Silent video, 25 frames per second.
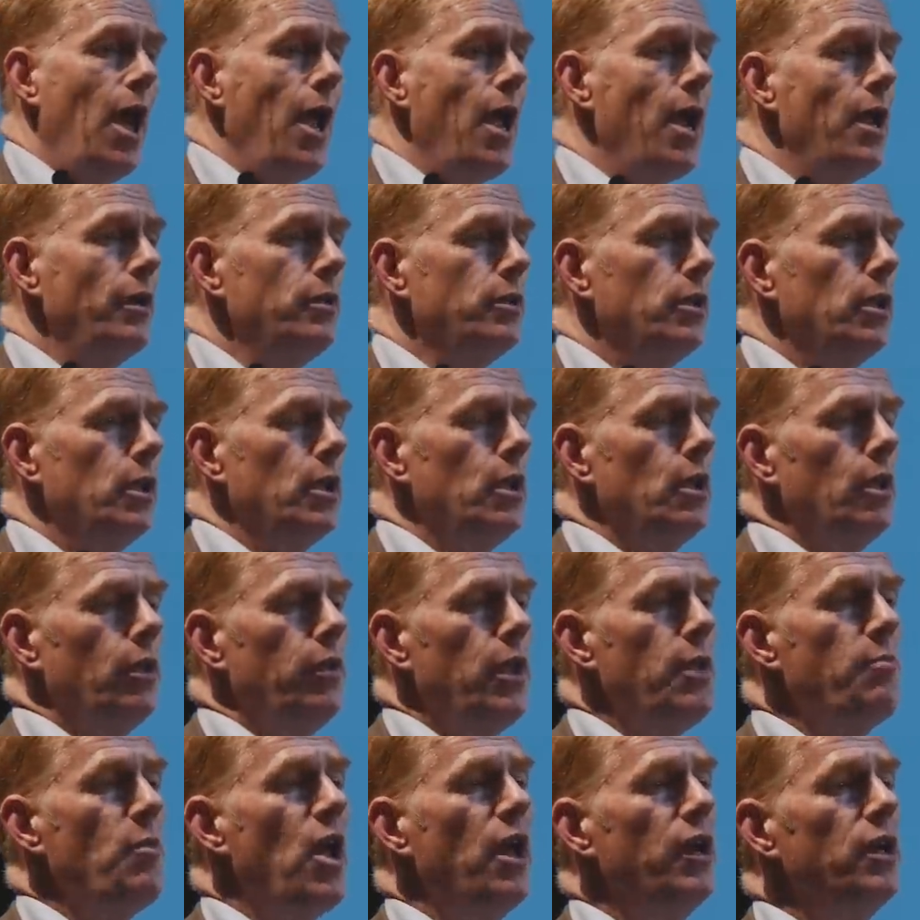And
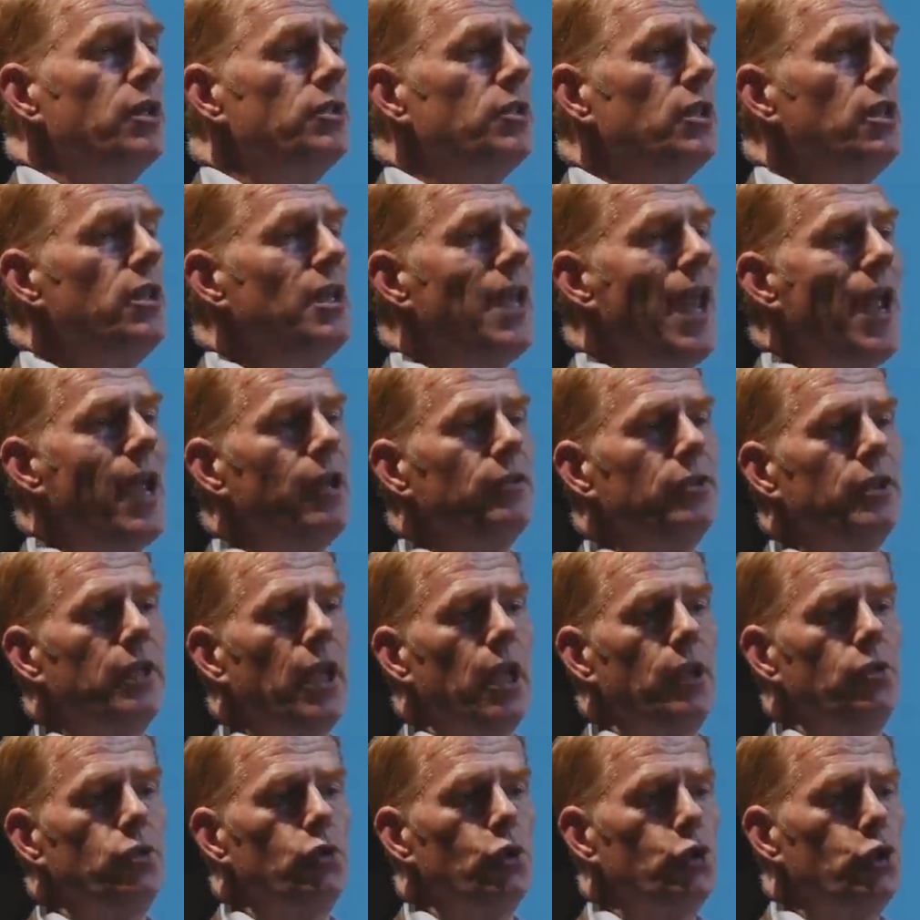they managed in the
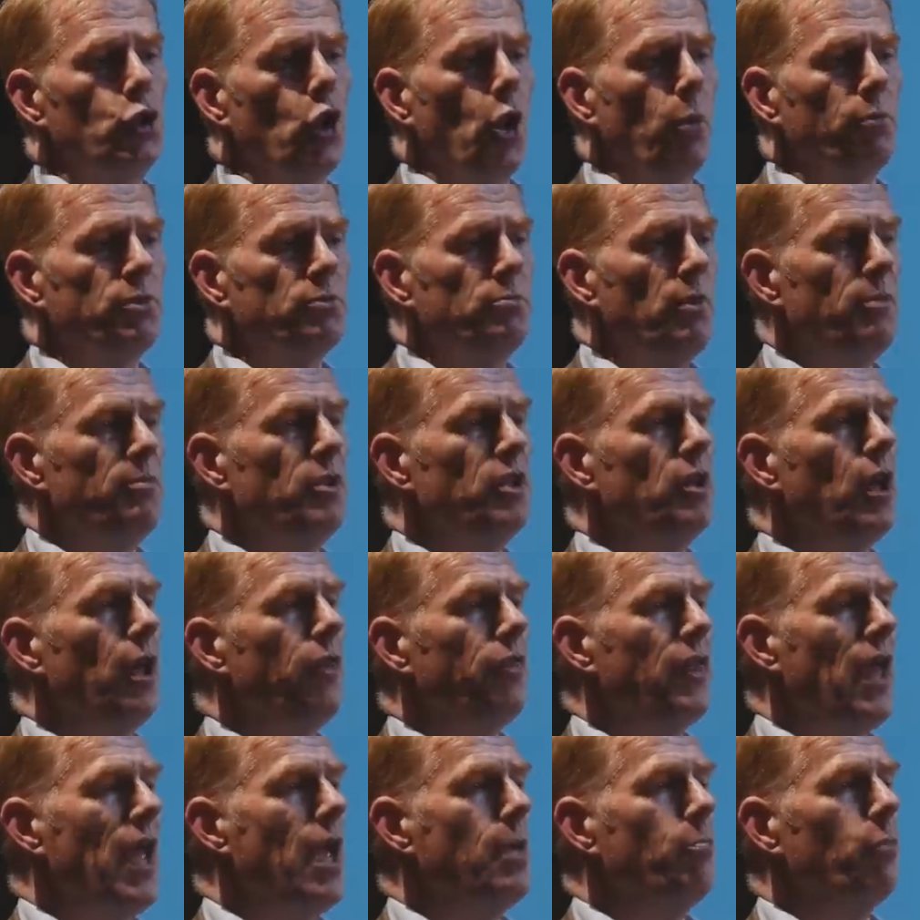end to get new jobs. Maybe
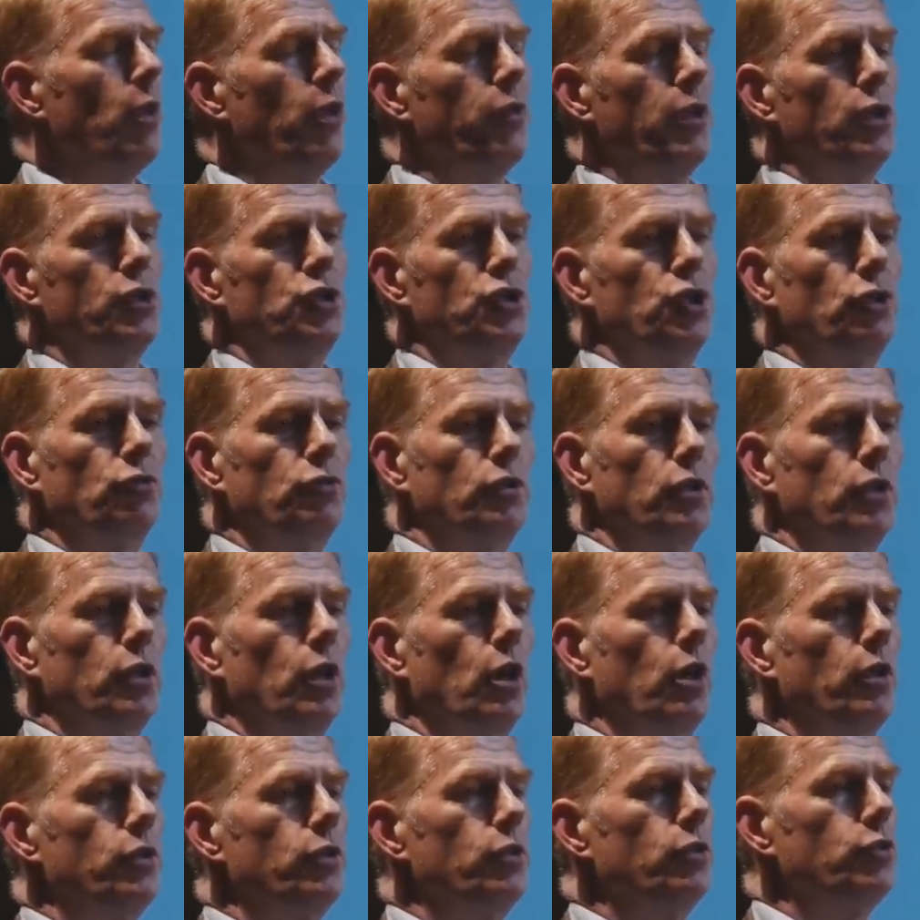not them, but their
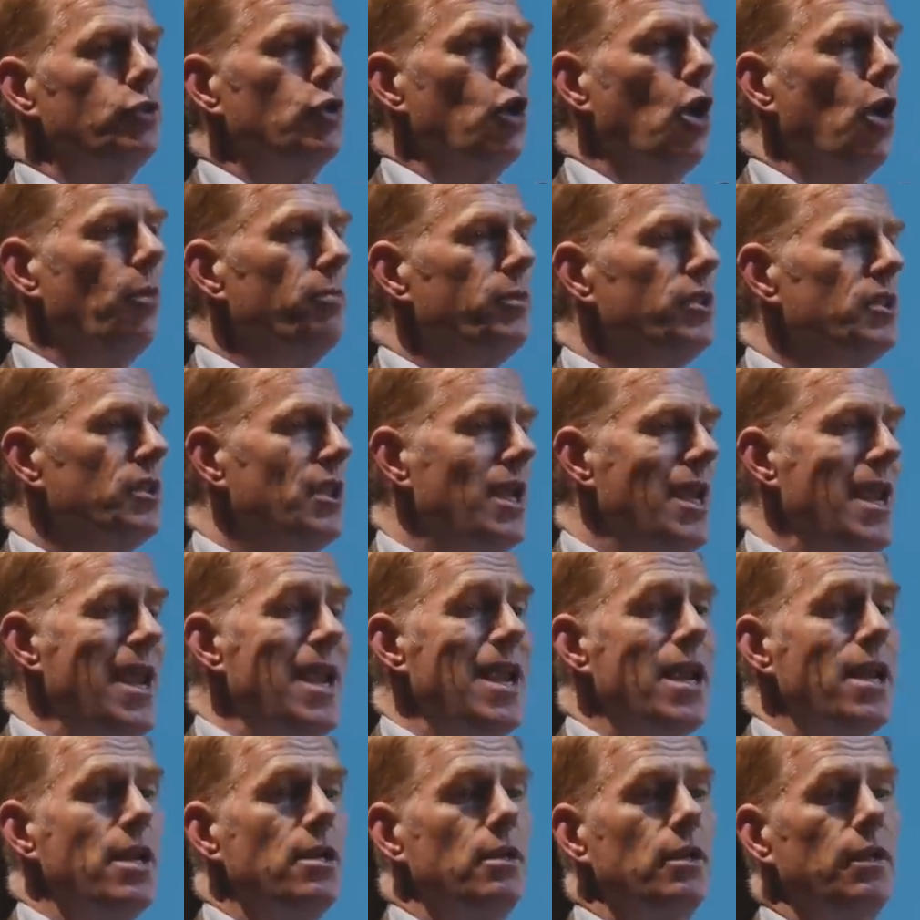children got new jobs
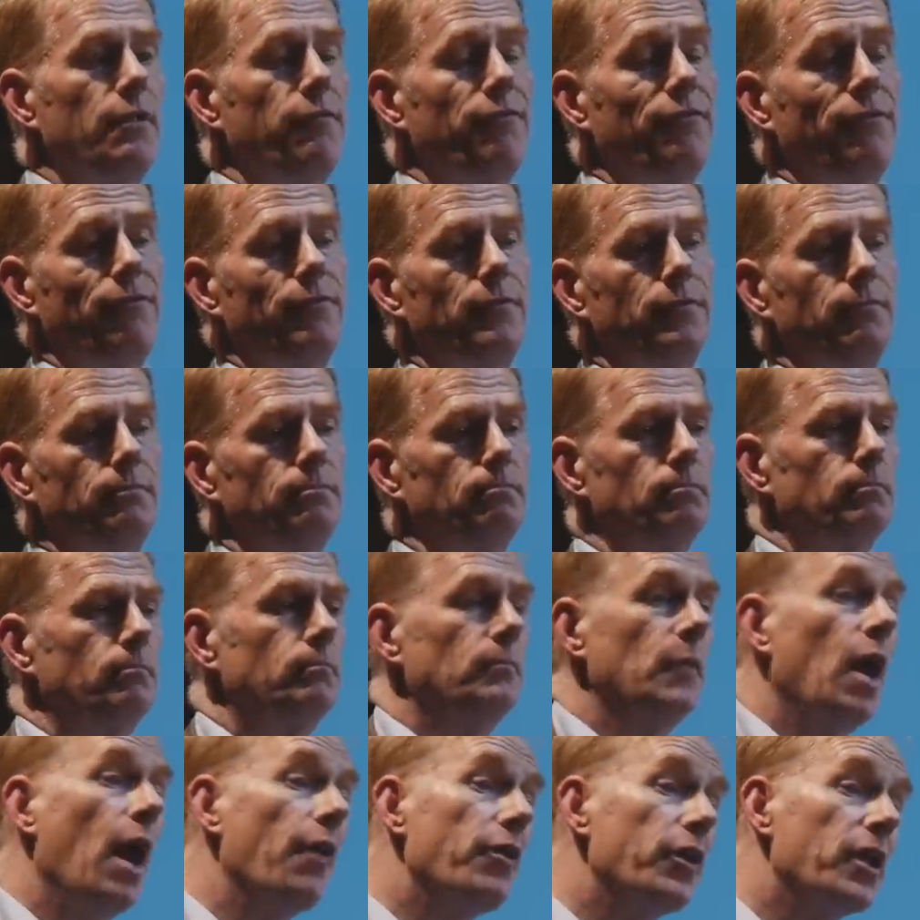in
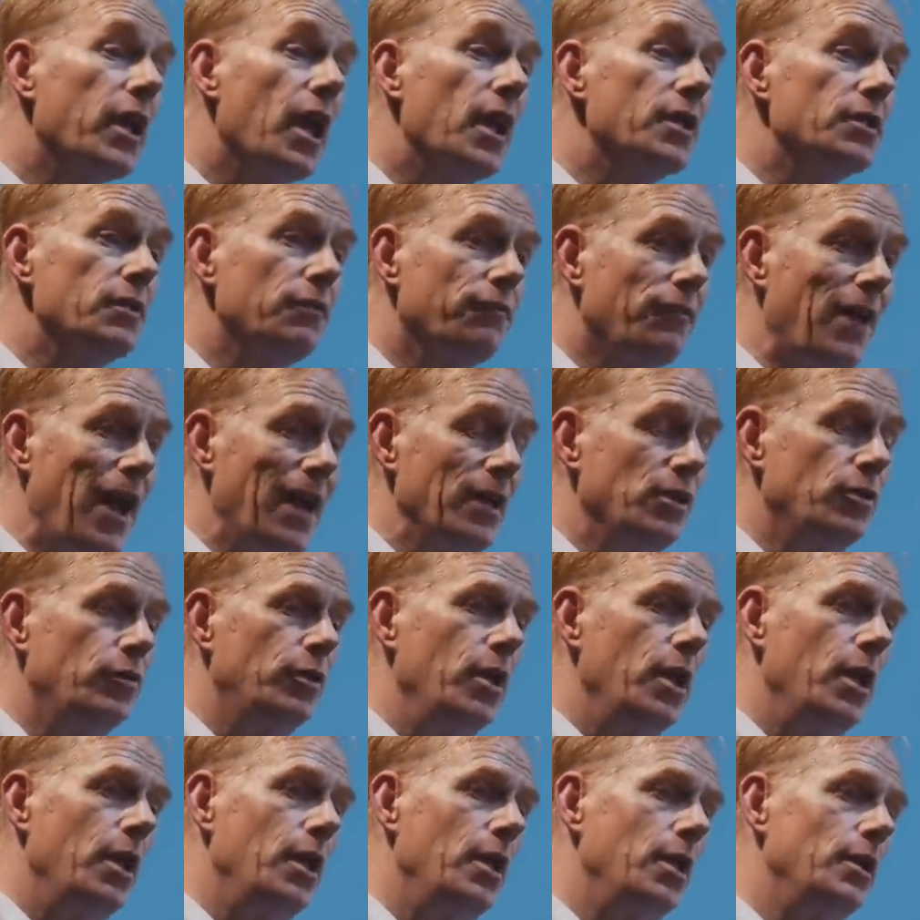other kinds of
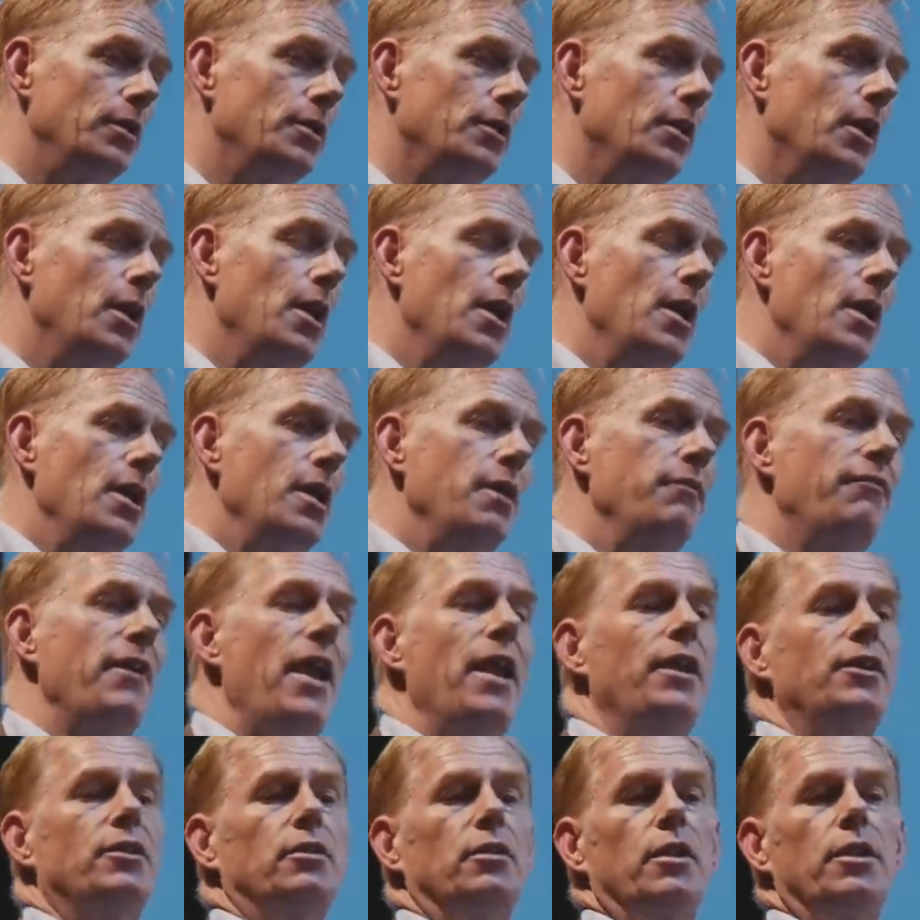factories.
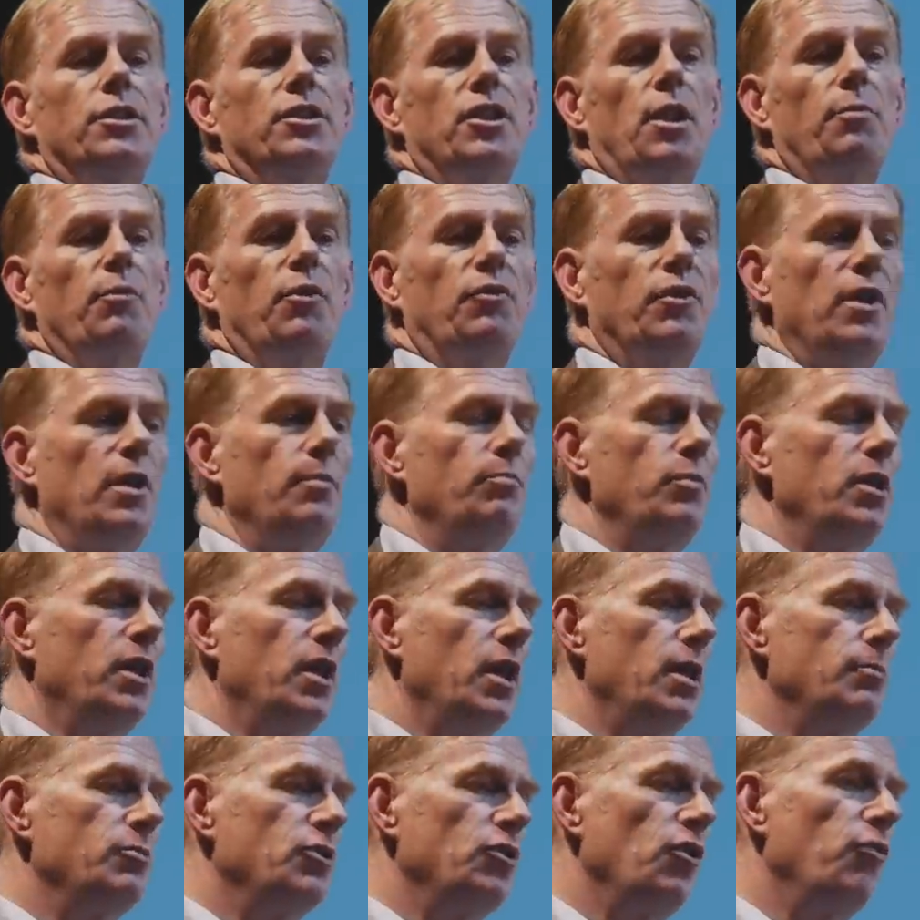Eventually, some of them
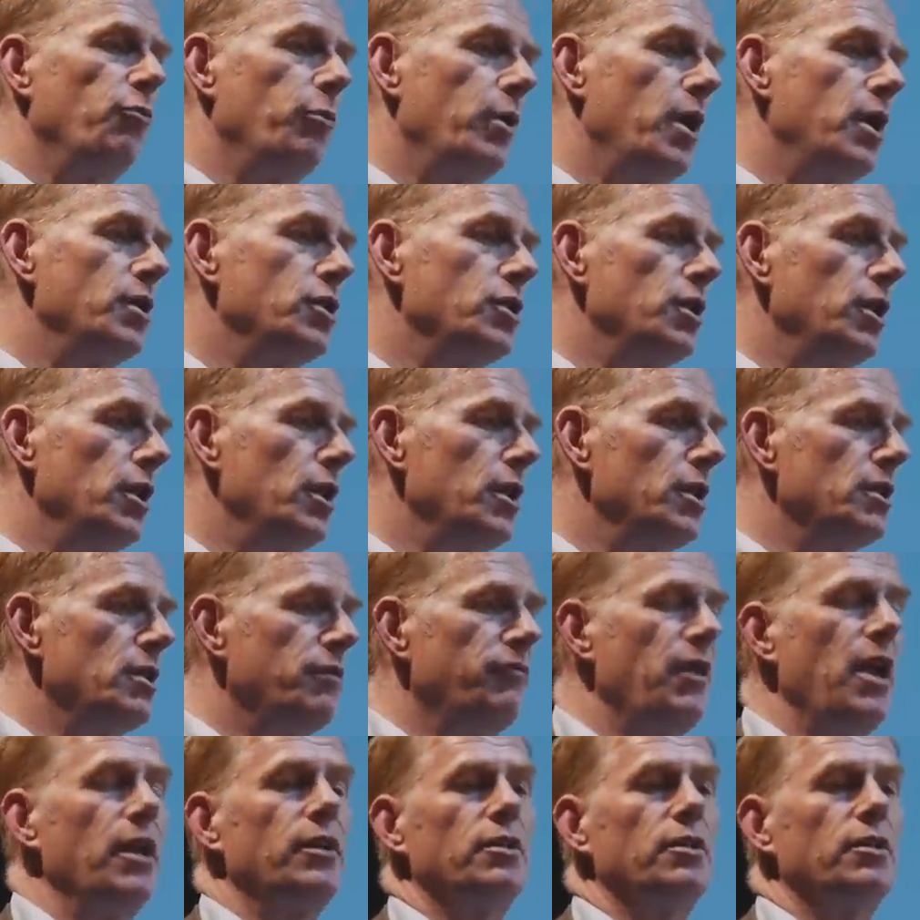became software engineers.